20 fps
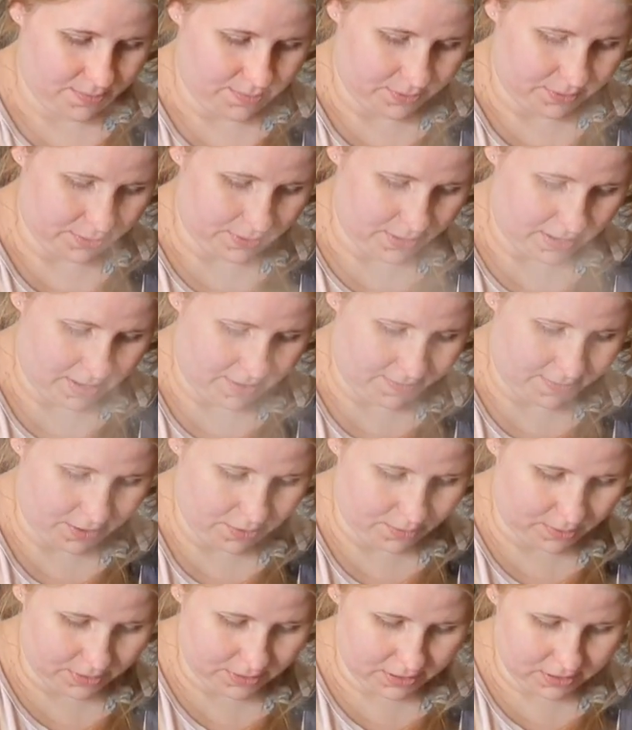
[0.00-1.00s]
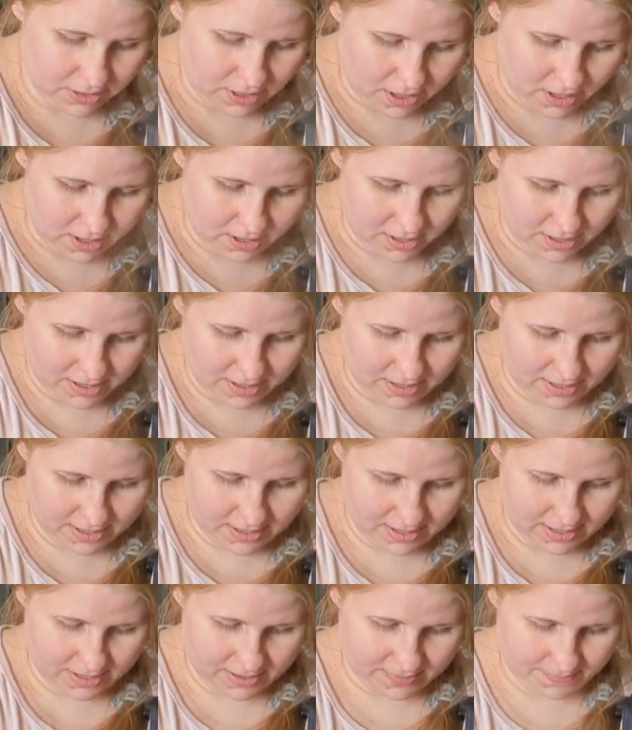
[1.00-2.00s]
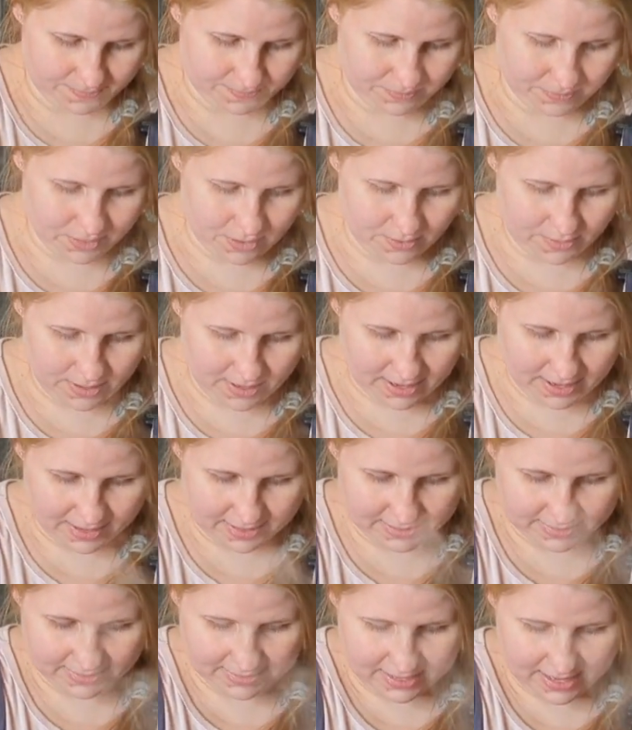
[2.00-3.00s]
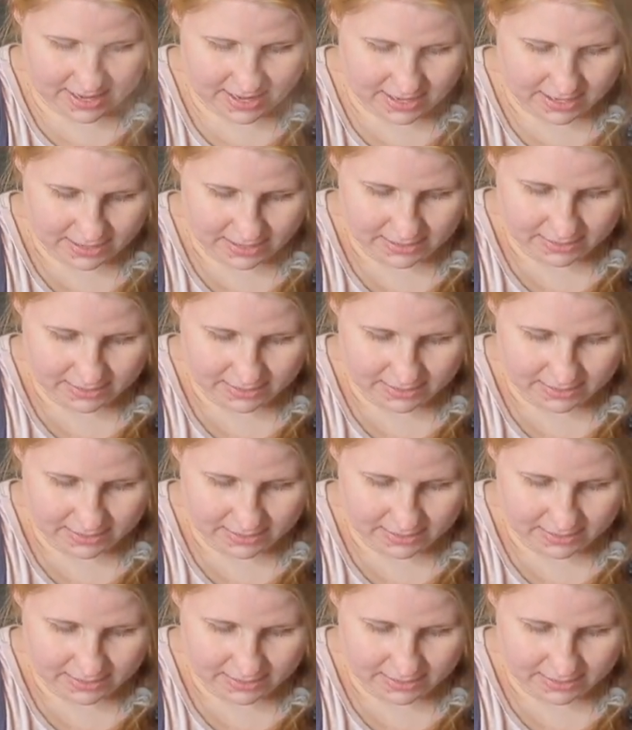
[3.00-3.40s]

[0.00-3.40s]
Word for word: We're just going to give it a quick stir. You can kind of see